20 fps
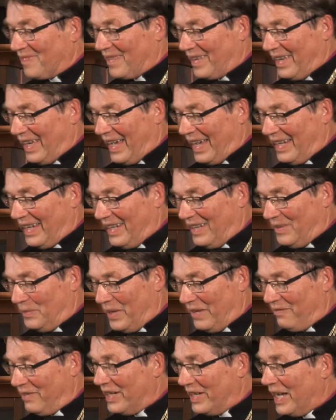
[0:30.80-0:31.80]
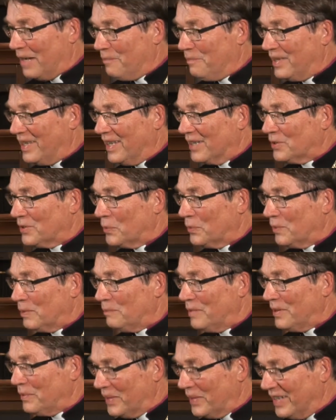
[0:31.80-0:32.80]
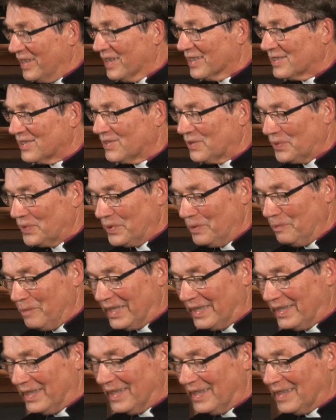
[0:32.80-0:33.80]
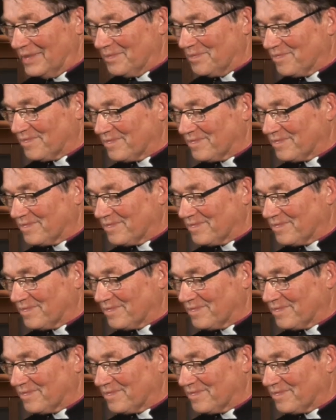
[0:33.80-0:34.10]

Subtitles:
And we are very happy that you will be with us through the meeting.